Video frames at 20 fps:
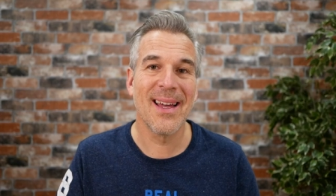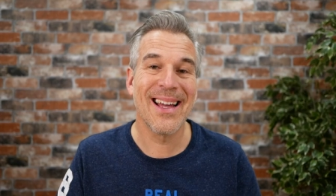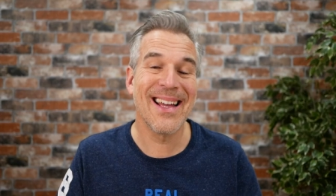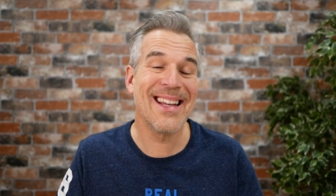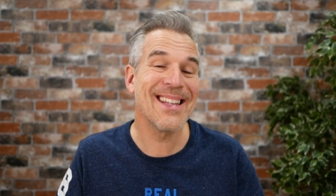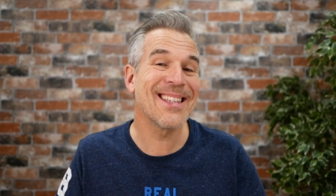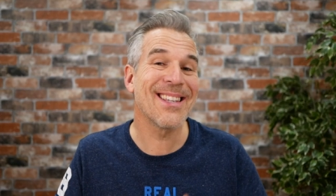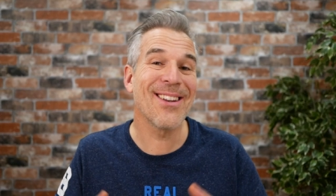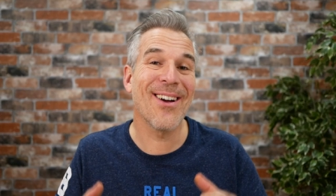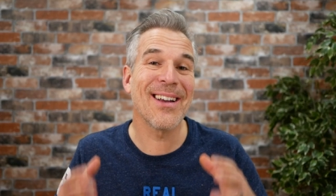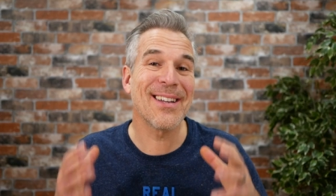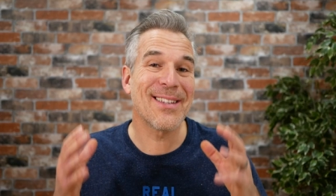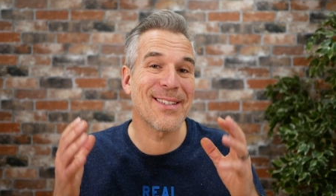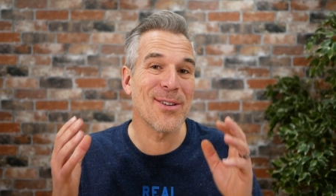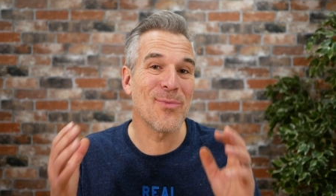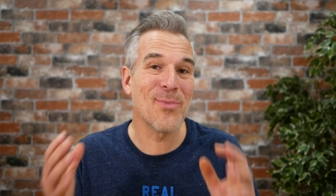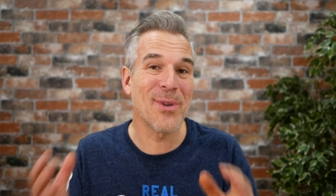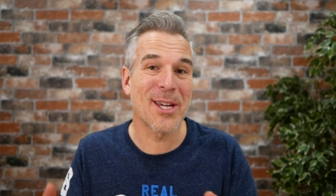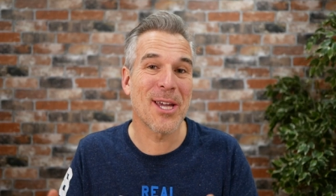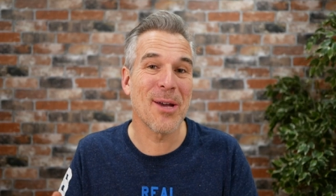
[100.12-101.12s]
It's like
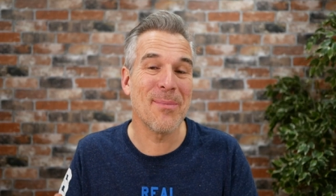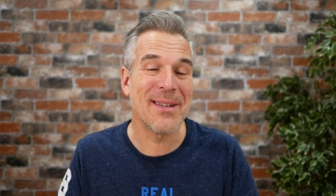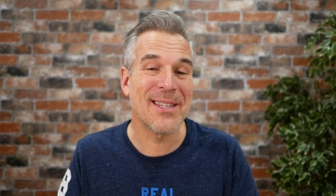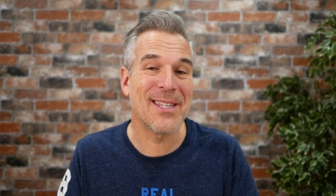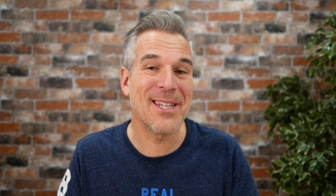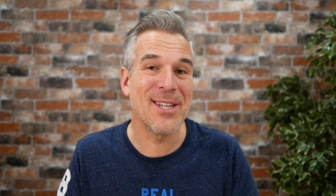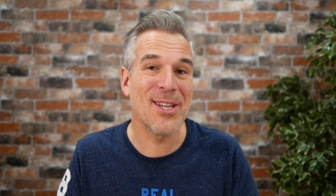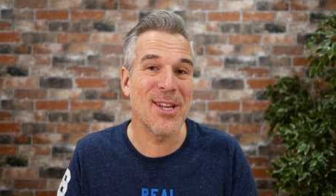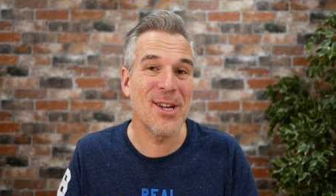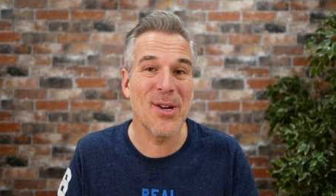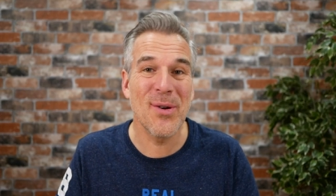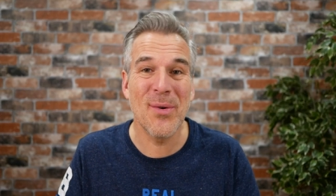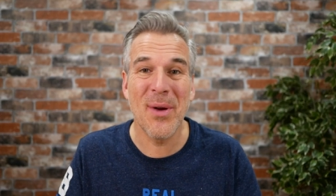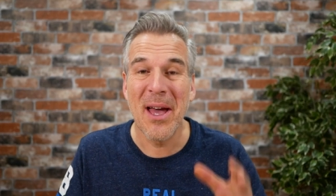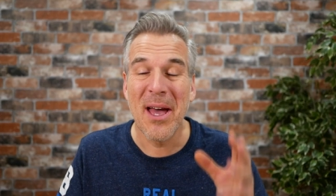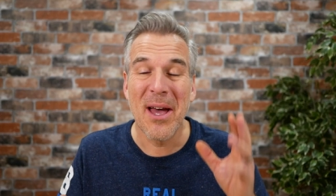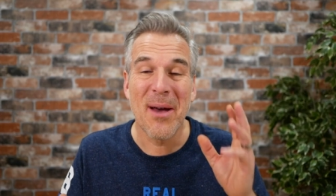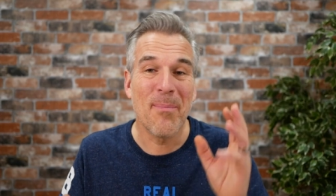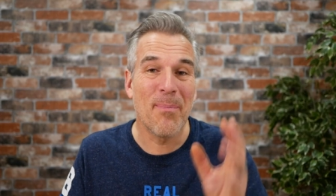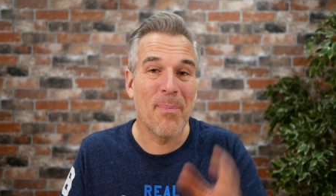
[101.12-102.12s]
someone coming to you,
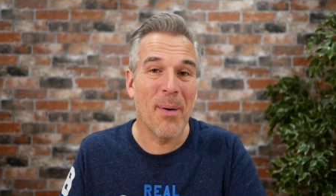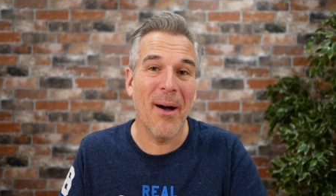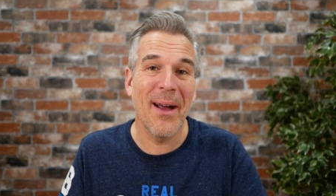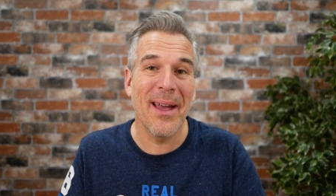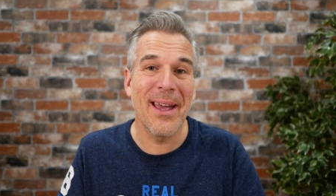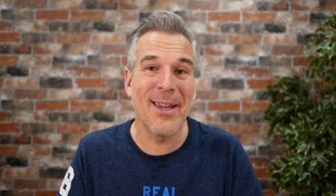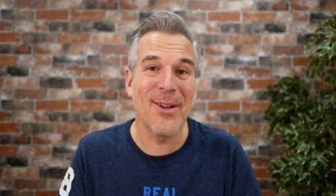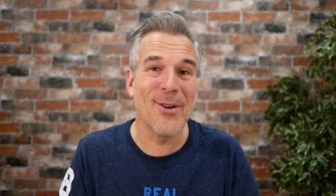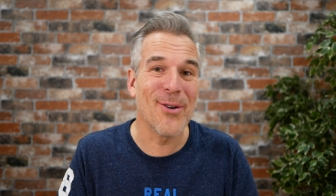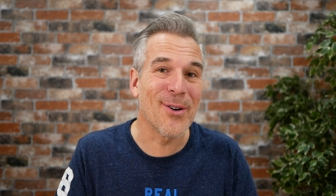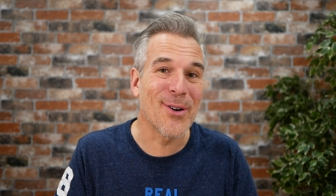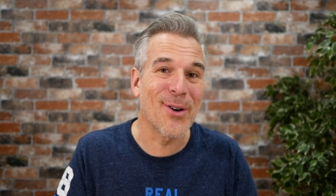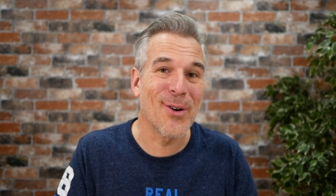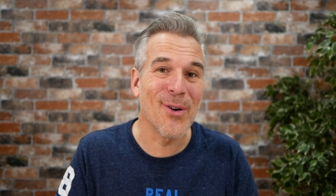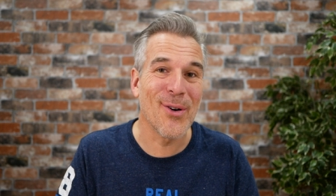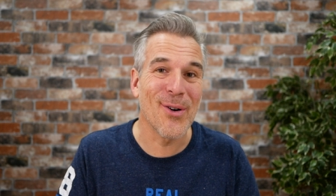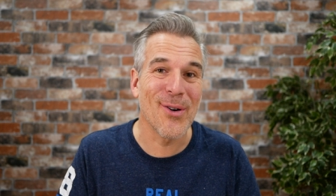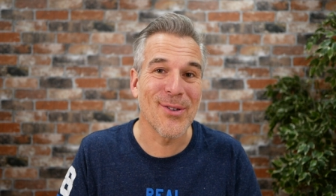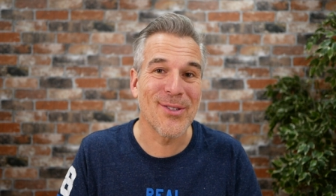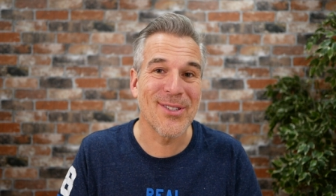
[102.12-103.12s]
buying your
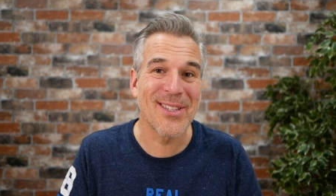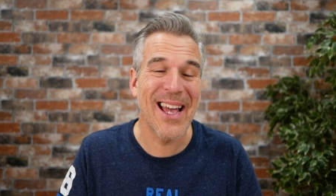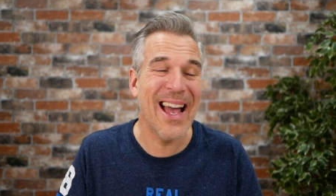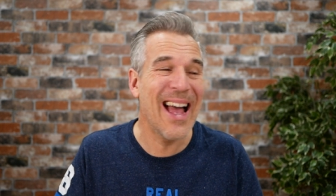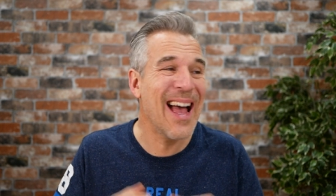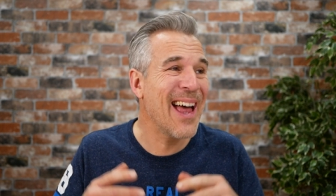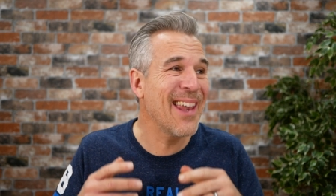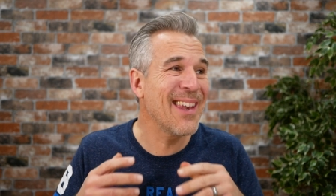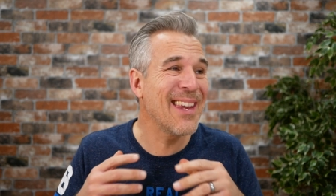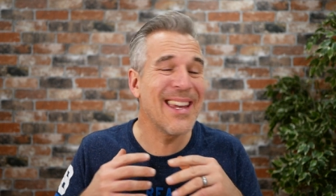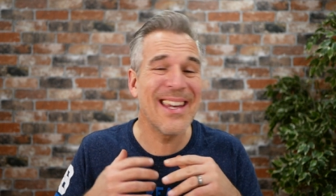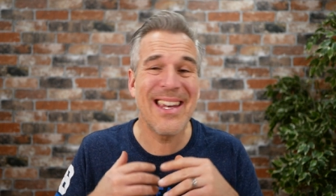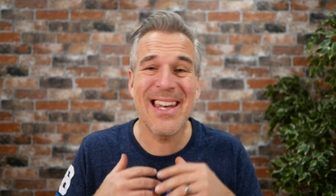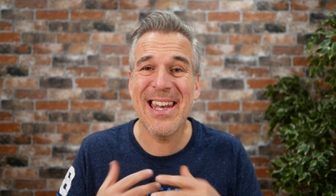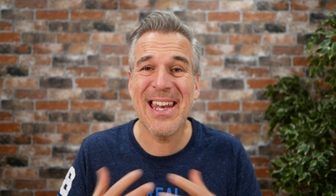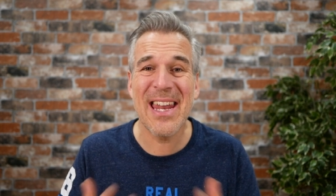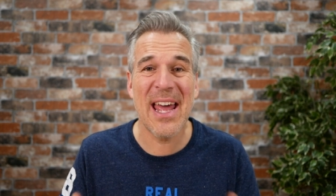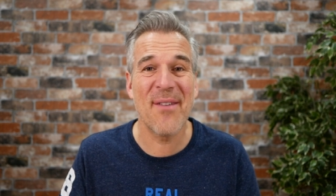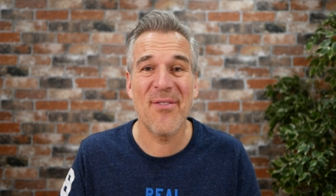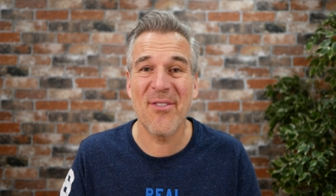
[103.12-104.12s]
course, and
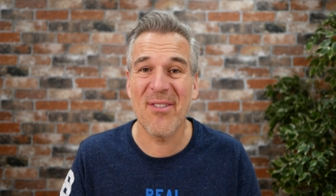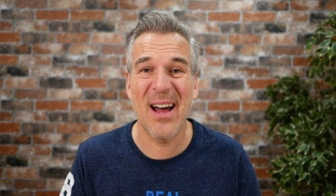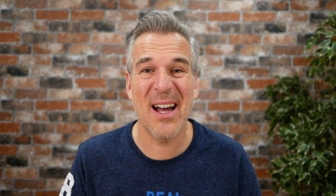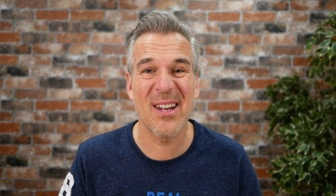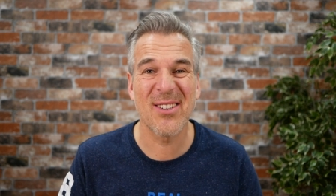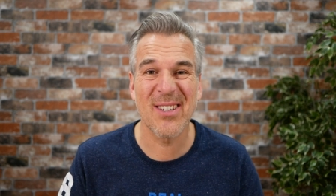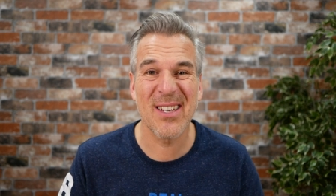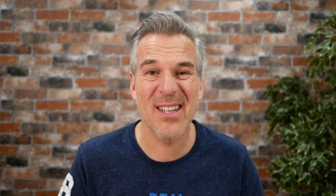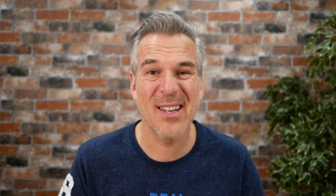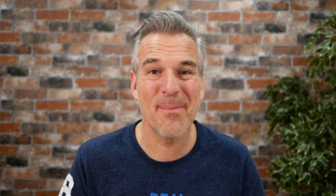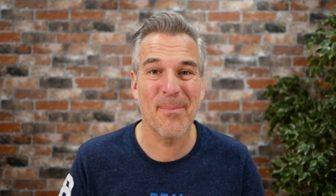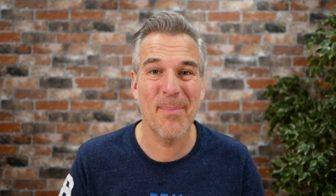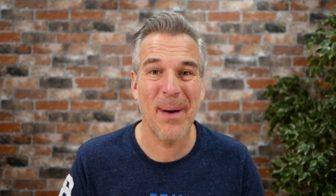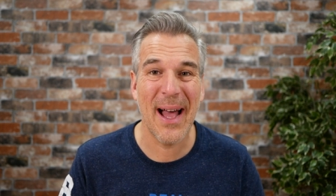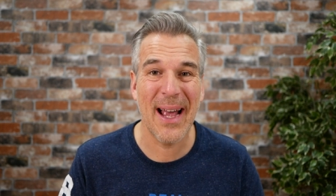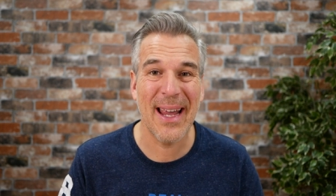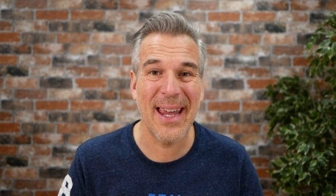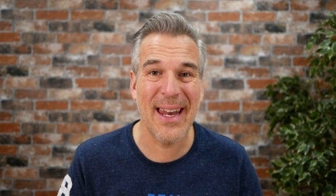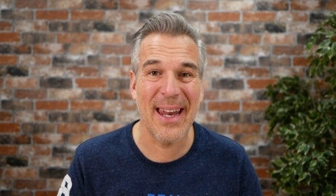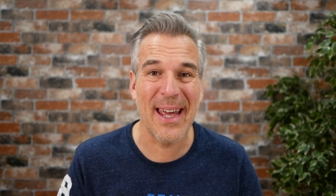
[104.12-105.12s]
then never actually
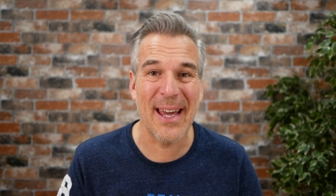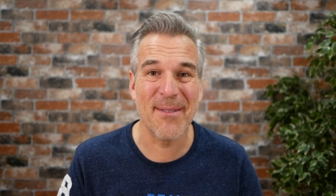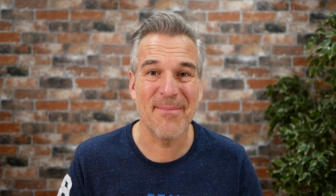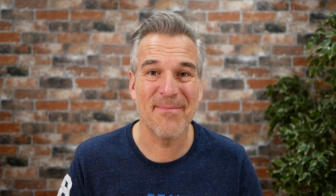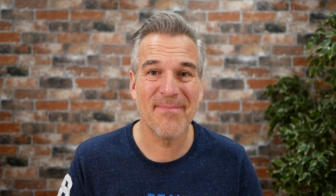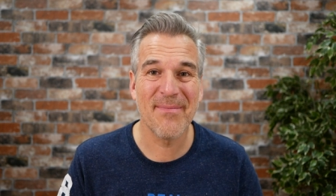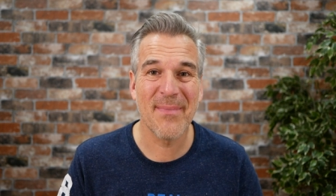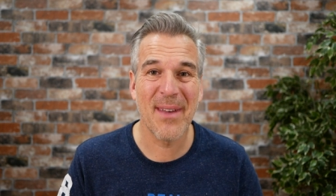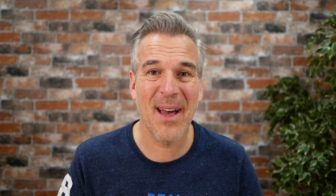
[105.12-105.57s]
unpacking it,